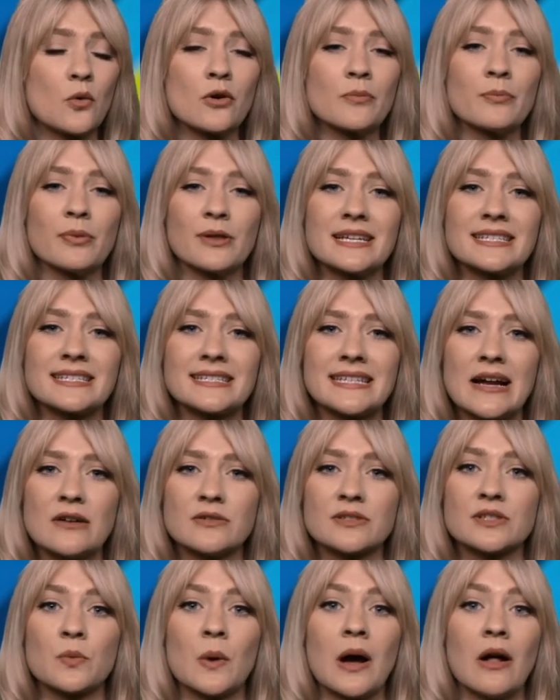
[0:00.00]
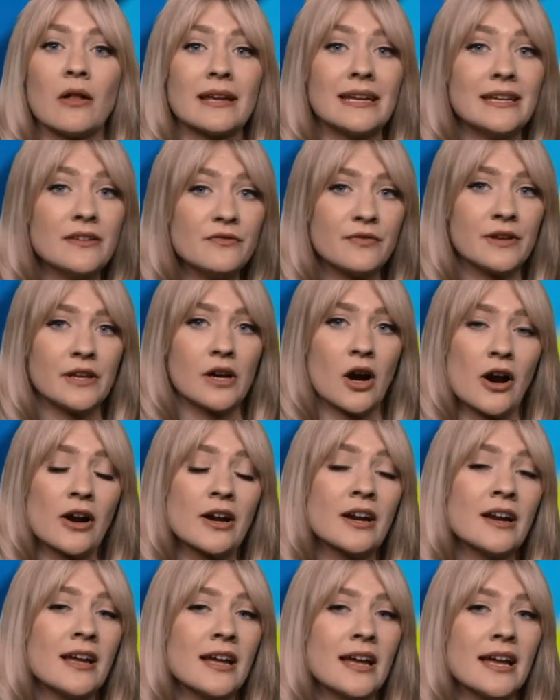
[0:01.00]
or play sounds well in VR,